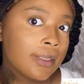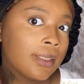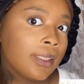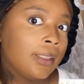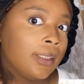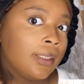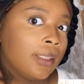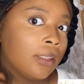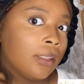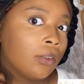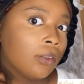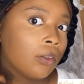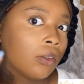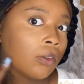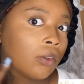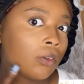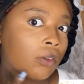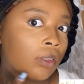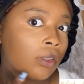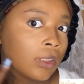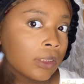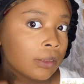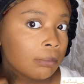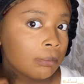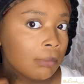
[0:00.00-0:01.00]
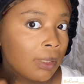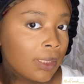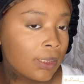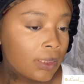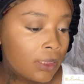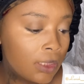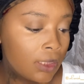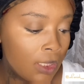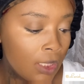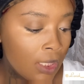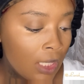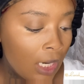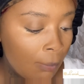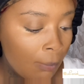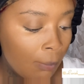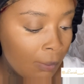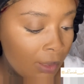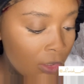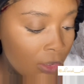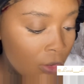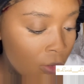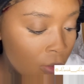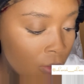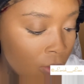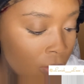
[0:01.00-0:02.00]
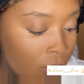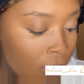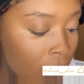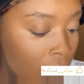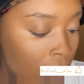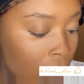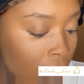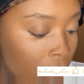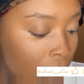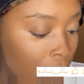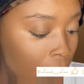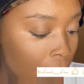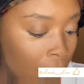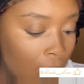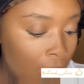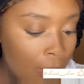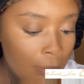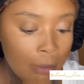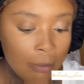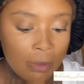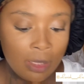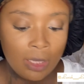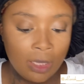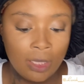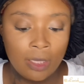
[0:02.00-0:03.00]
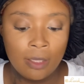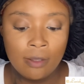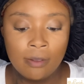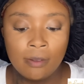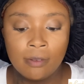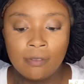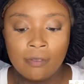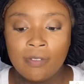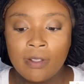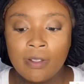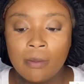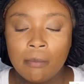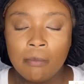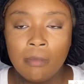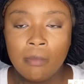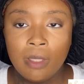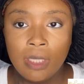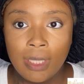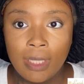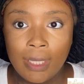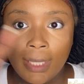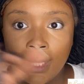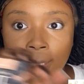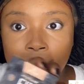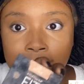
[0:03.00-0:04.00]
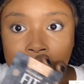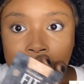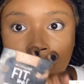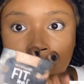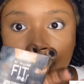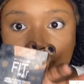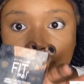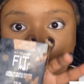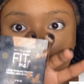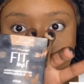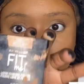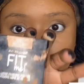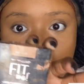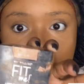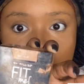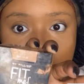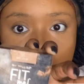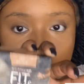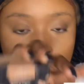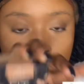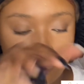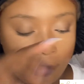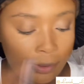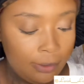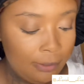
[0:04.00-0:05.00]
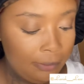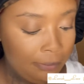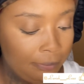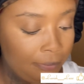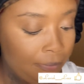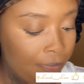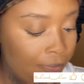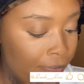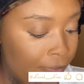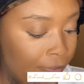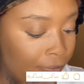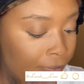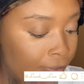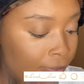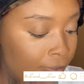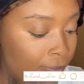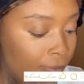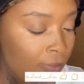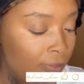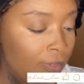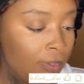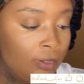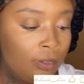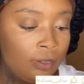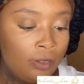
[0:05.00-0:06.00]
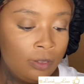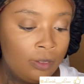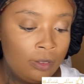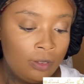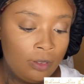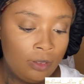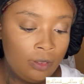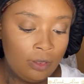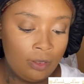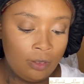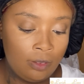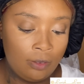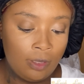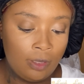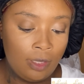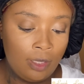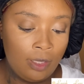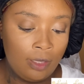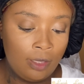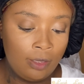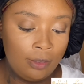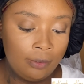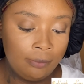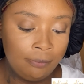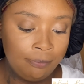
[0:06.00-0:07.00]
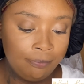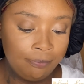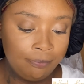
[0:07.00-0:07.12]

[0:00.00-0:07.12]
And then across my cheek, I'm gonna use my Maybelline Fit Me in Deep. Okay.